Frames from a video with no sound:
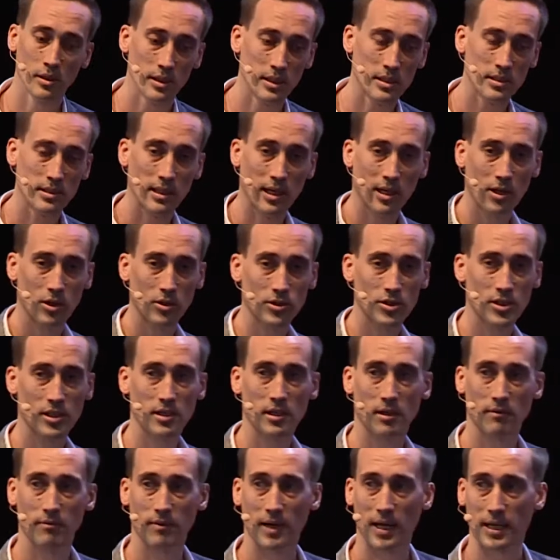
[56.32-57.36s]
is the logical
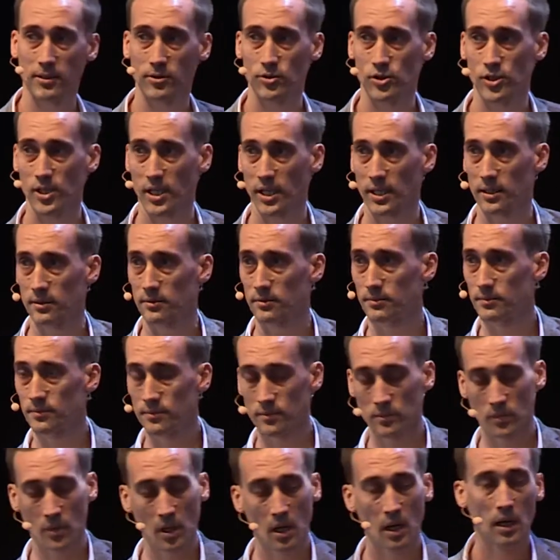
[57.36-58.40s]
value chain.
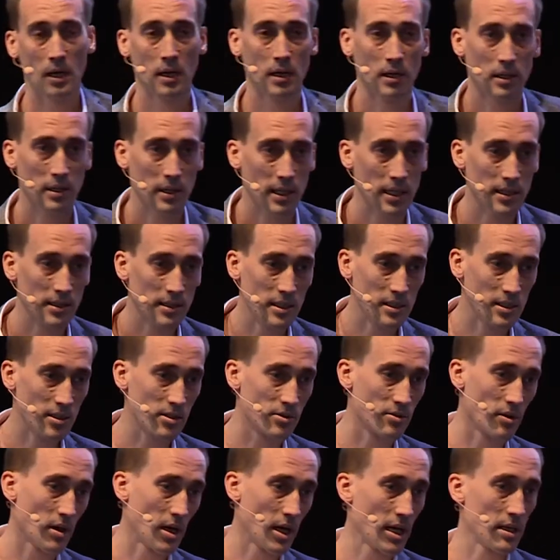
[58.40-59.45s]
It
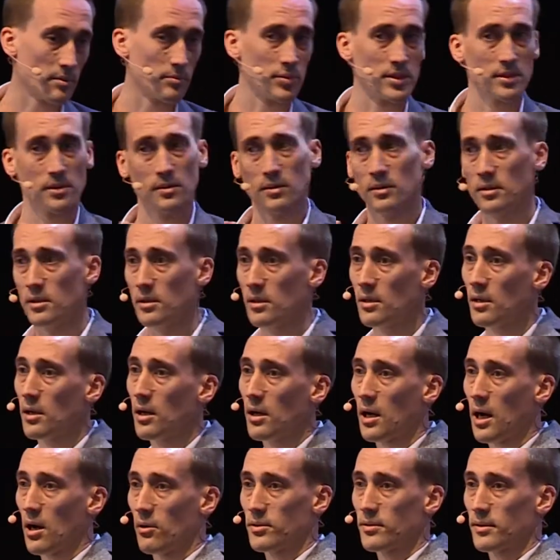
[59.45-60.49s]
describes
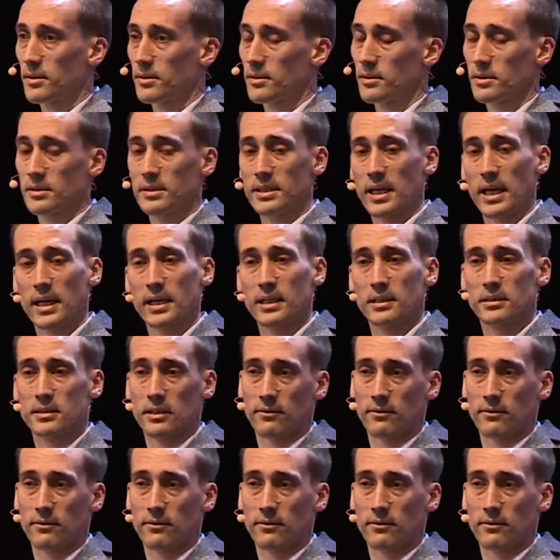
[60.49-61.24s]
how the data